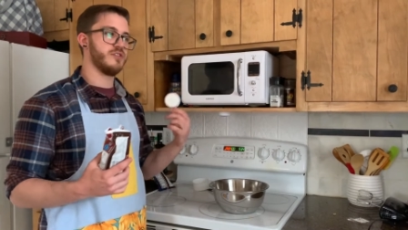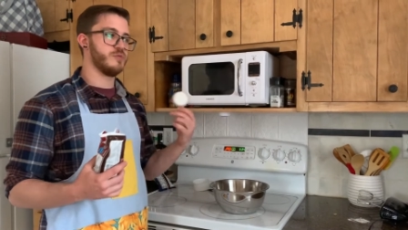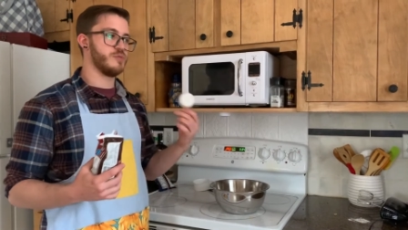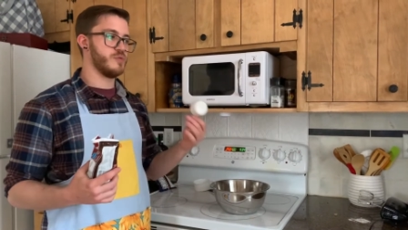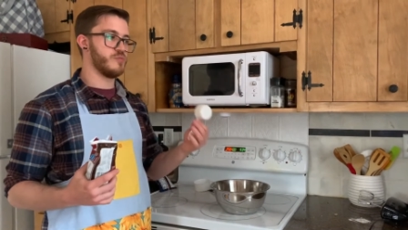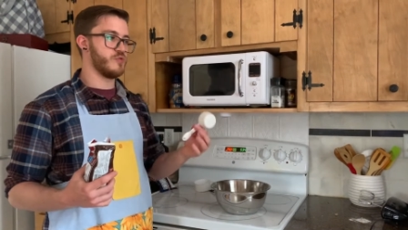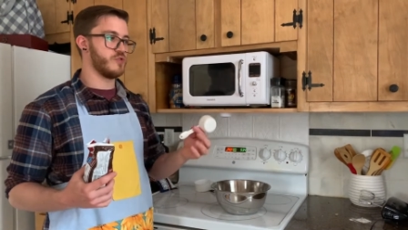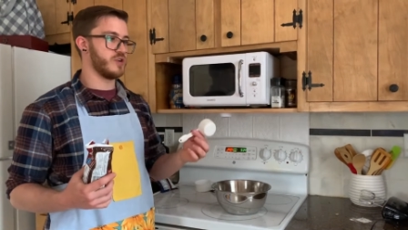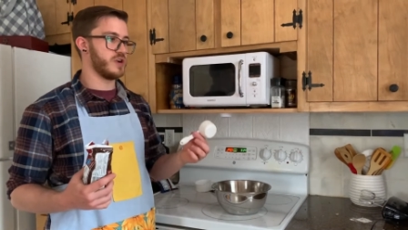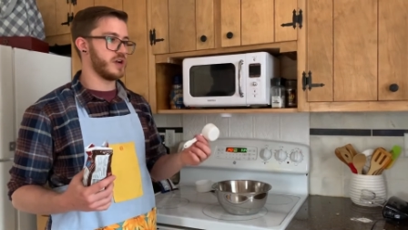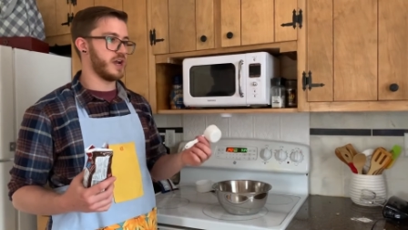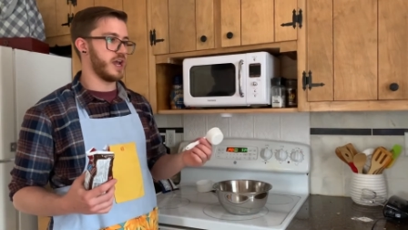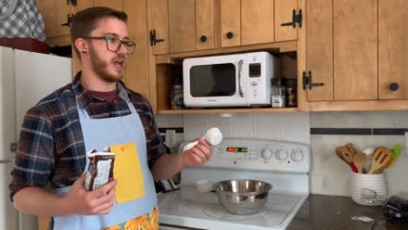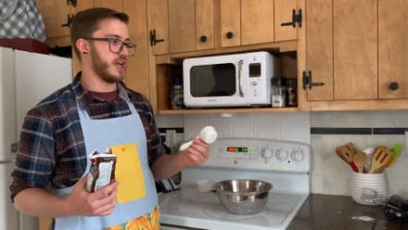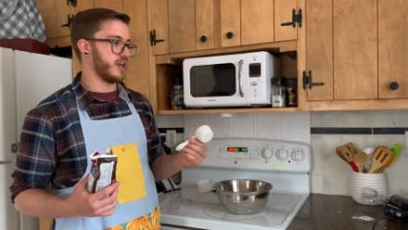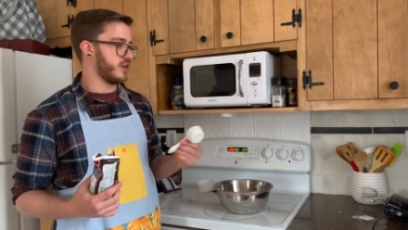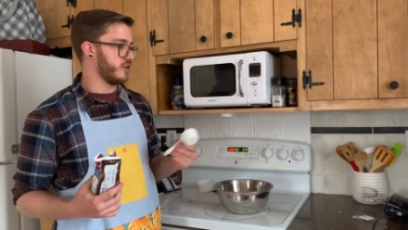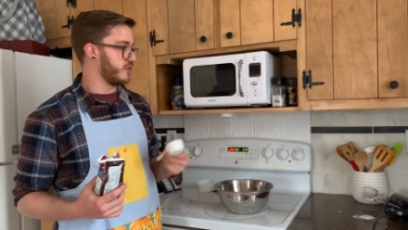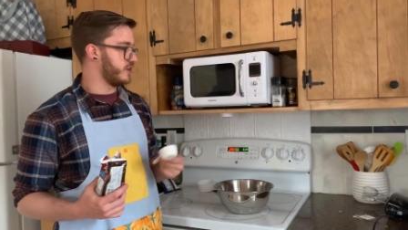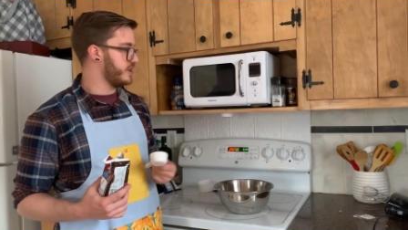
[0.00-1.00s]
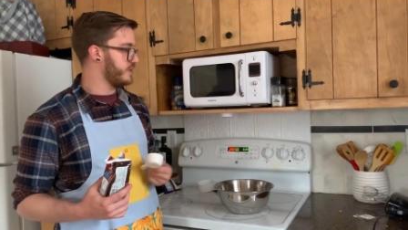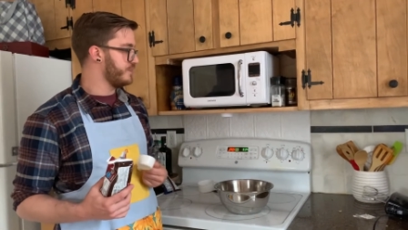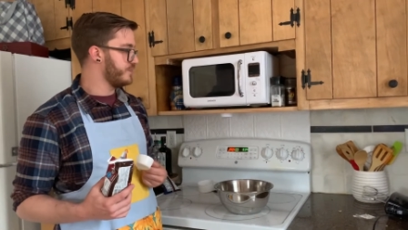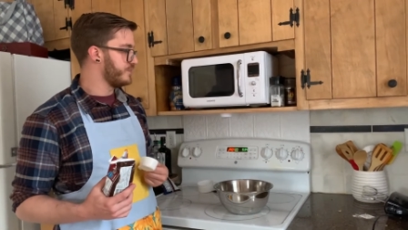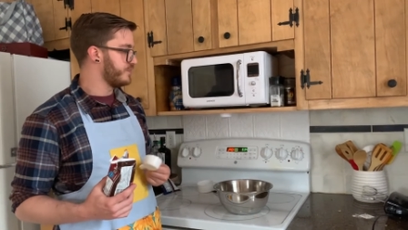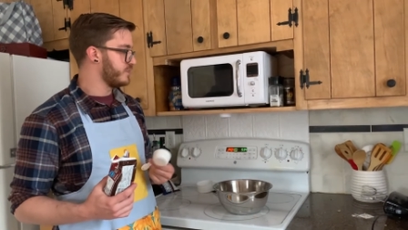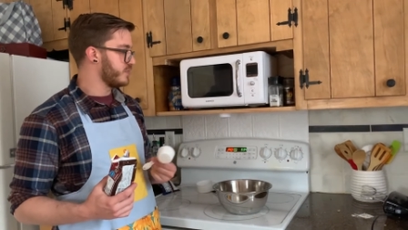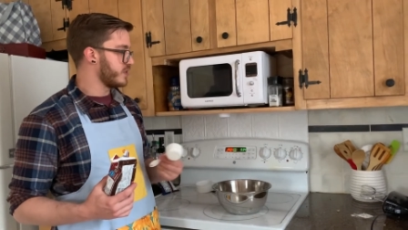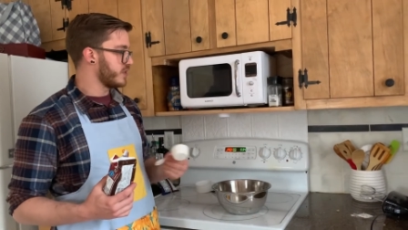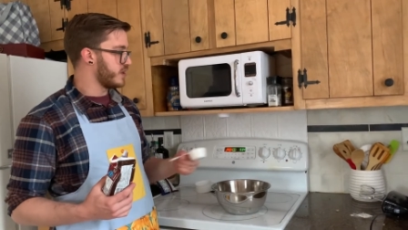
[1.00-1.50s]
bit more accurate,
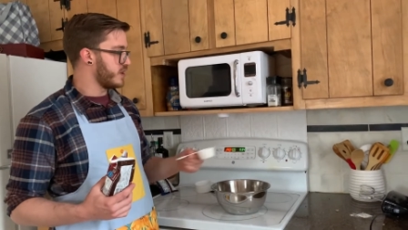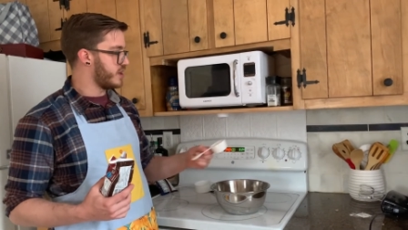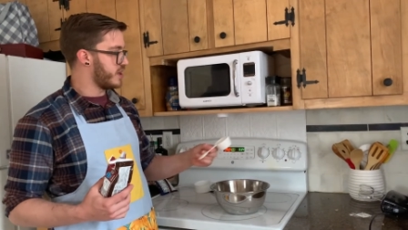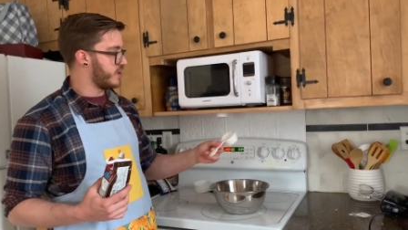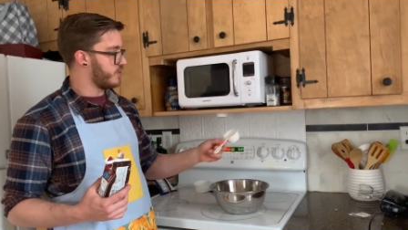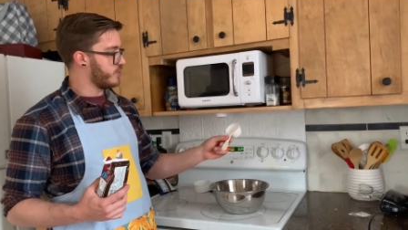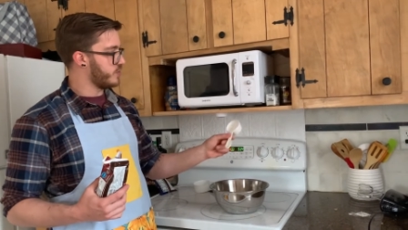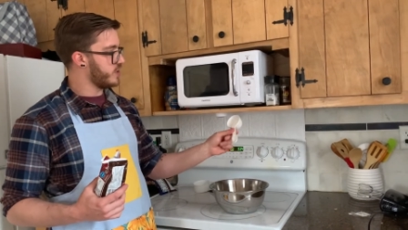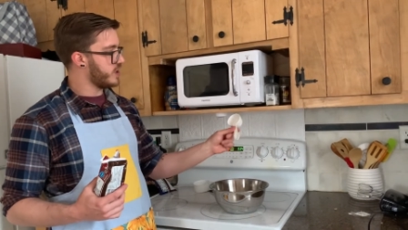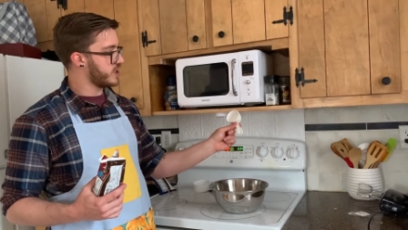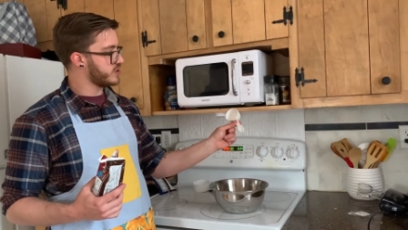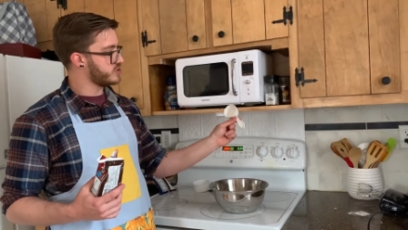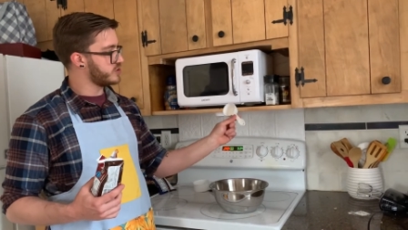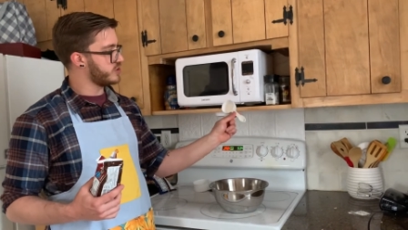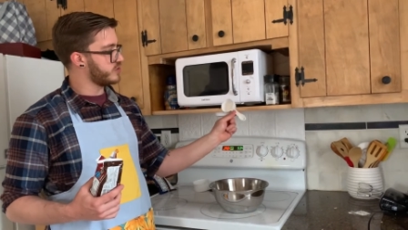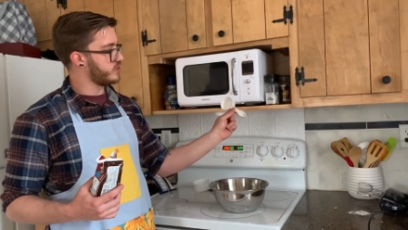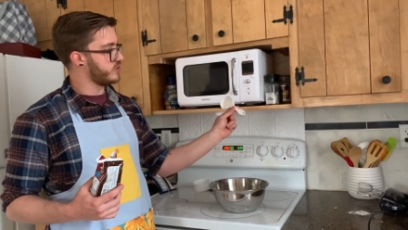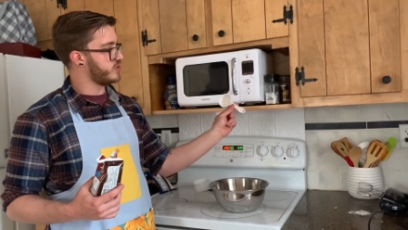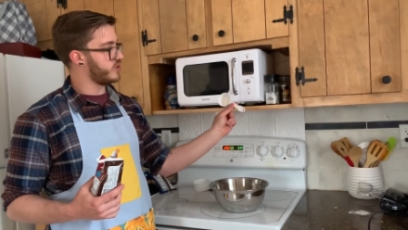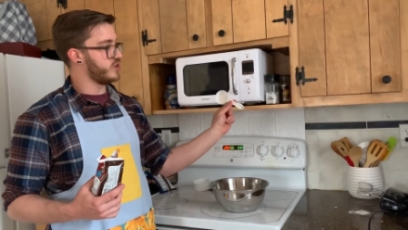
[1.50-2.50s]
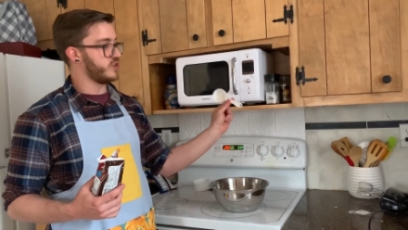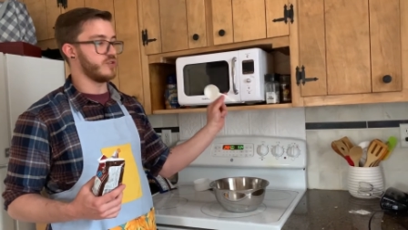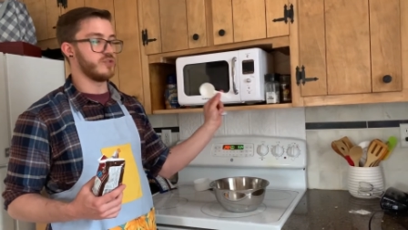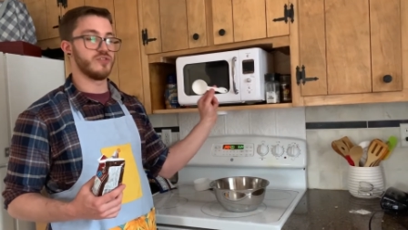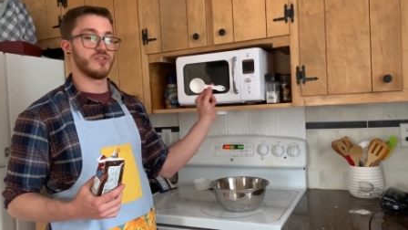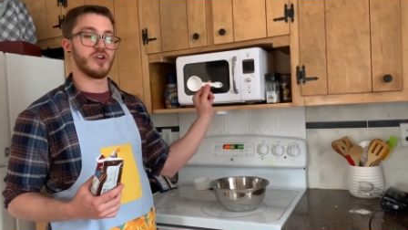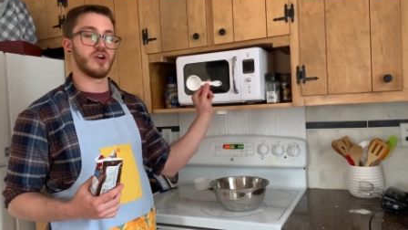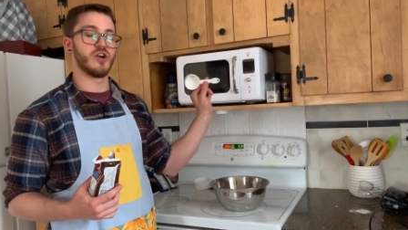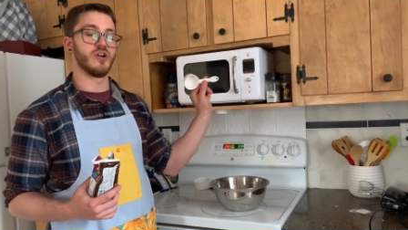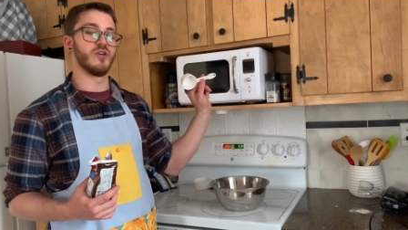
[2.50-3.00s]
we're actually going to use
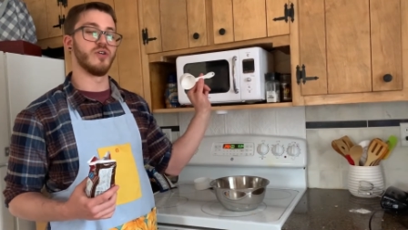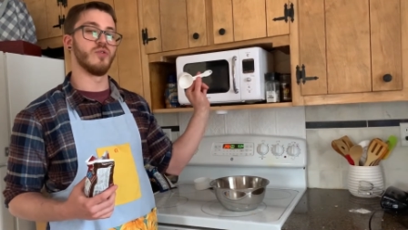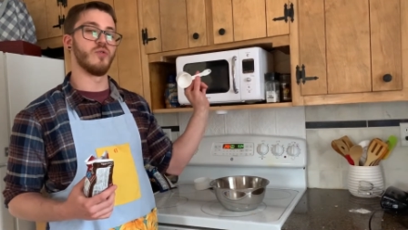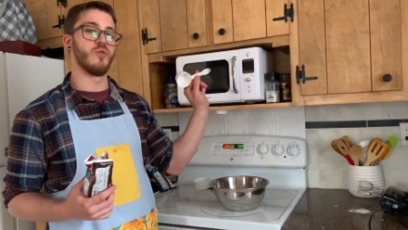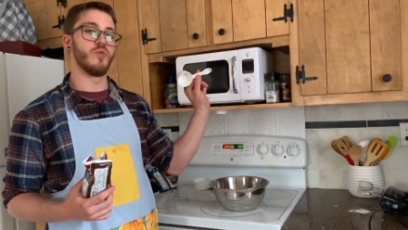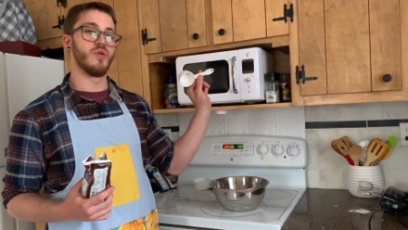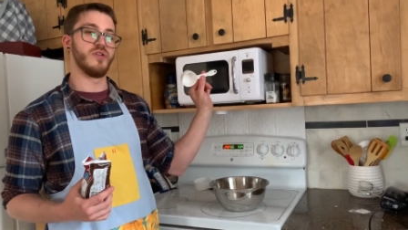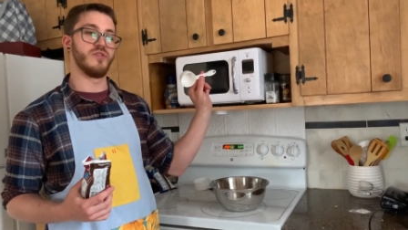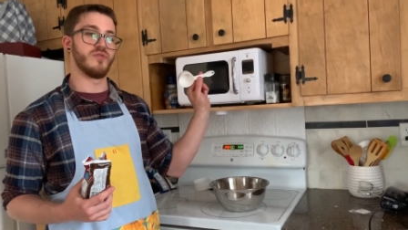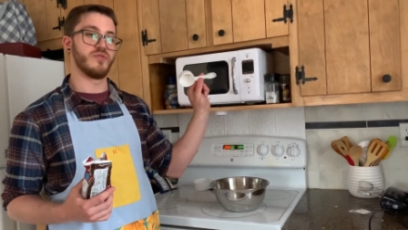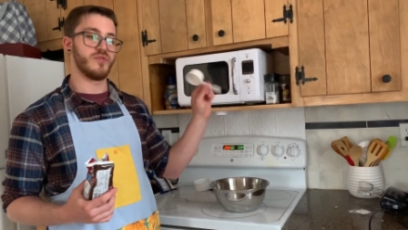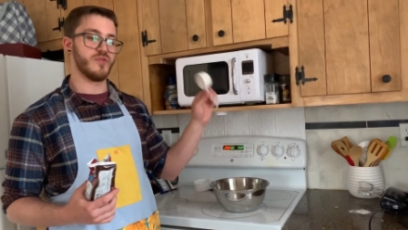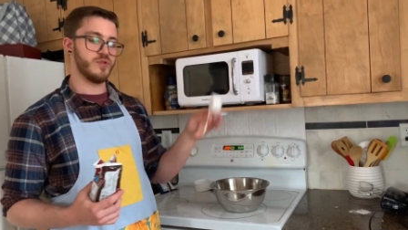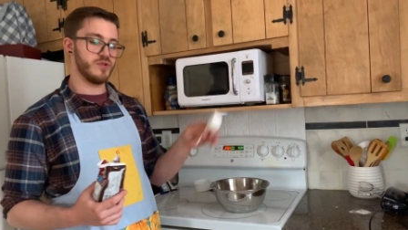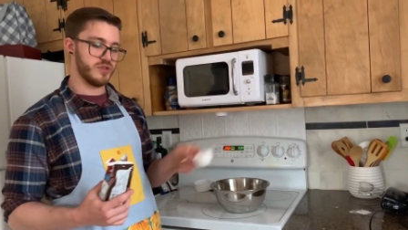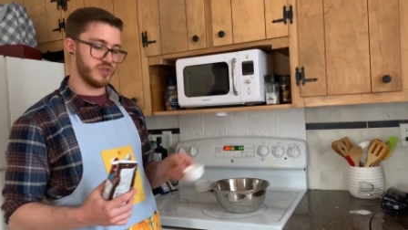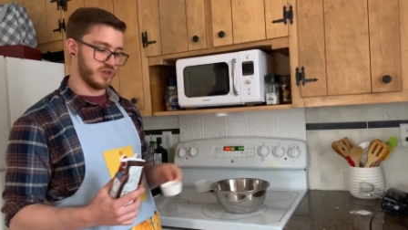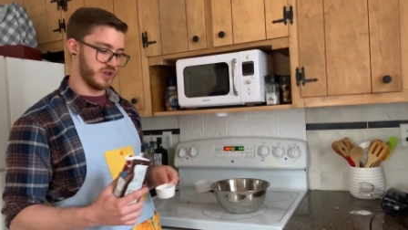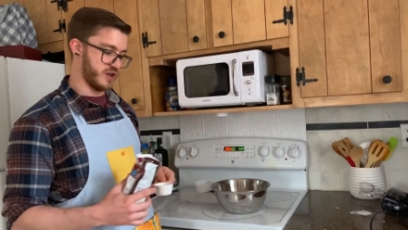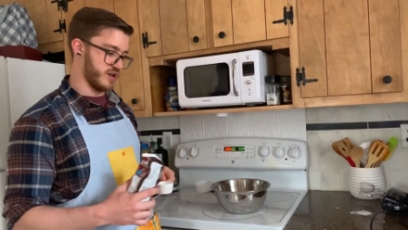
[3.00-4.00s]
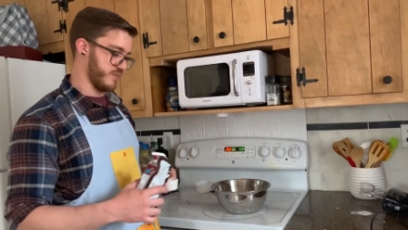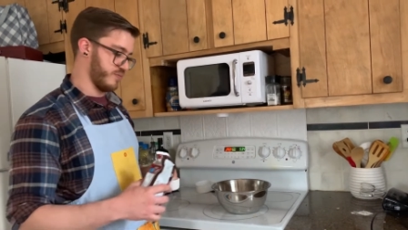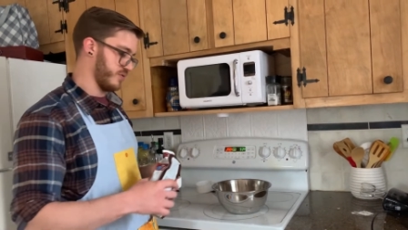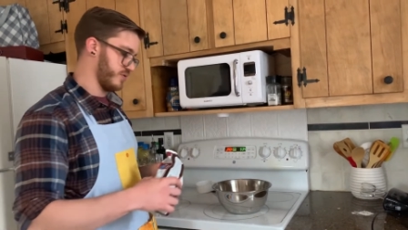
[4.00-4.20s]
our 1/4 cup